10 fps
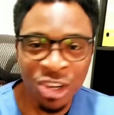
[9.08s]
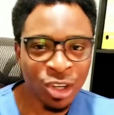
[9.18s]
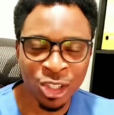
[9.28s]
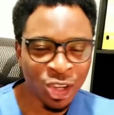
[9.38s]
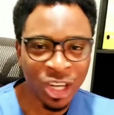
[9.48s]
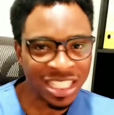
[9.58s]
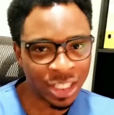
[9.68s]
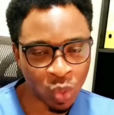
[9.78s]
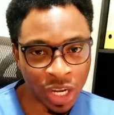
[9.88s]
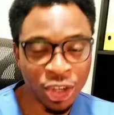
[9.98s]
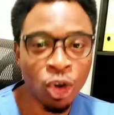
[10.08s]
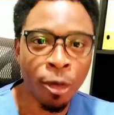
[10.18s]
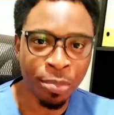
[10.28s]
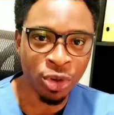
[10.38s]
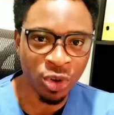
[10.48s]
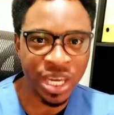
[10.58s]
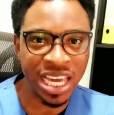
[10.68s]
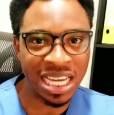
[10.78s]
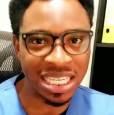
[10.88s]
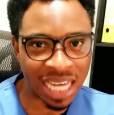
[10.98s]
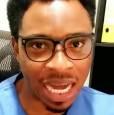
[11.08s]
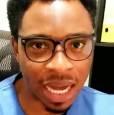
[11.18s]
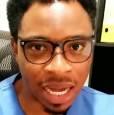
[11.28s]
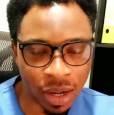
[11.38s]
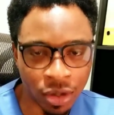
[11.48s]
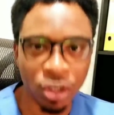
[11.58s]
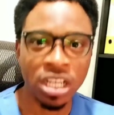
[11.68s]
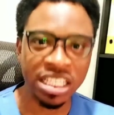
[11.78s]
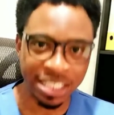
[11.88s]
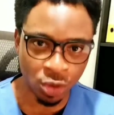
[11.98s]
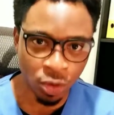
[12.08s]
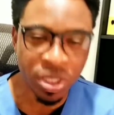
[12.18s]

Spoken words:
no go talk this one. You go open your ear down, listen to